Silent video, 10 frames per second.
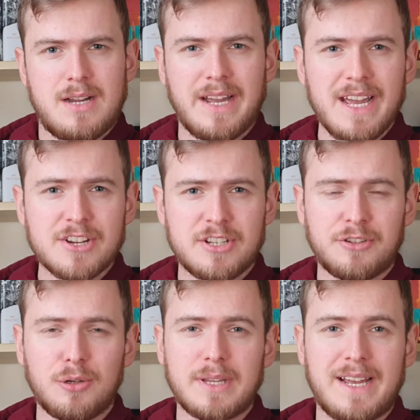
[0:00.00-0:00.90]
I actually
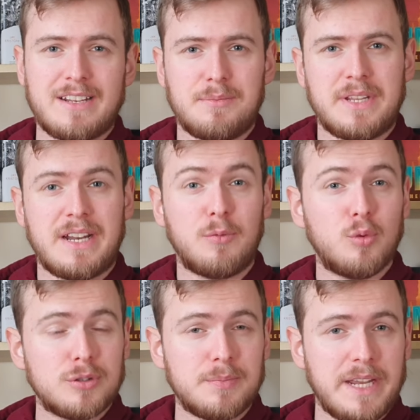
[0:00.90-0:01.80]
told Adam that I
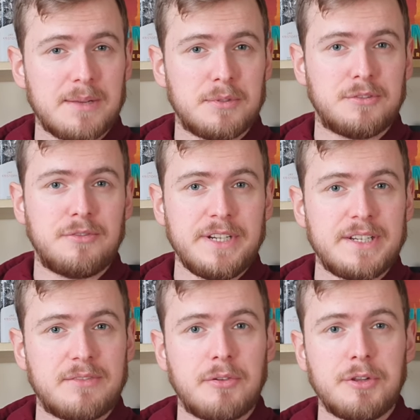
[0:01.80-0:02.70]
wouldn't be able to read
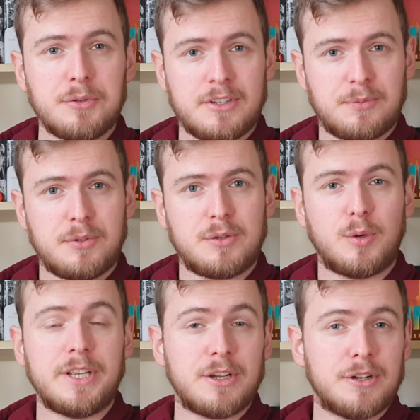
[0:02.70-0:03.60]
and review this book
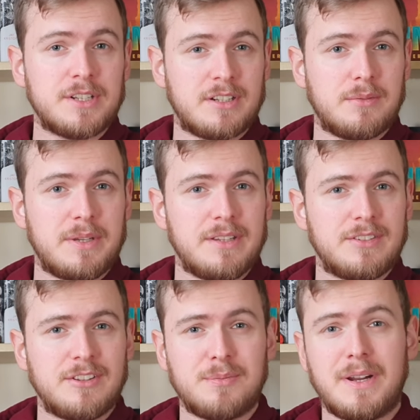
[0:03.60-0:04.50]
when he contacted me,
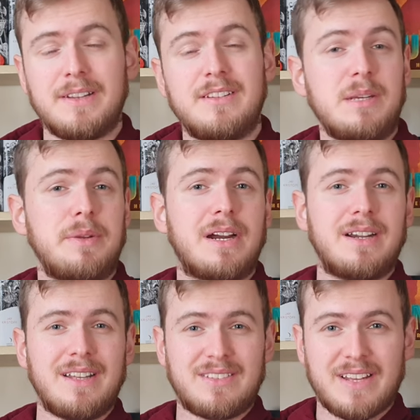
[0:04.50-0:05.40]
since my
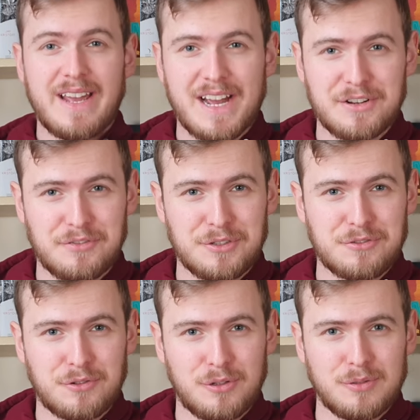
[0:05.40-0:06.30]
TBR is out of
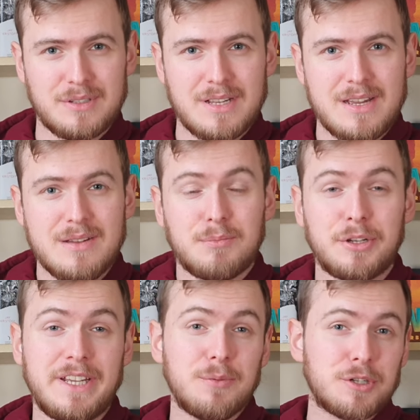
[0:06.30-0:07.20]
control,
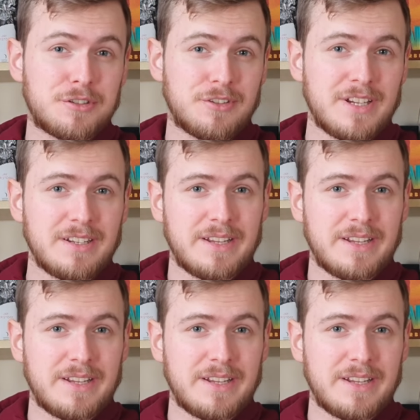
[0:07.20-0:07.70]
but he wanted to send it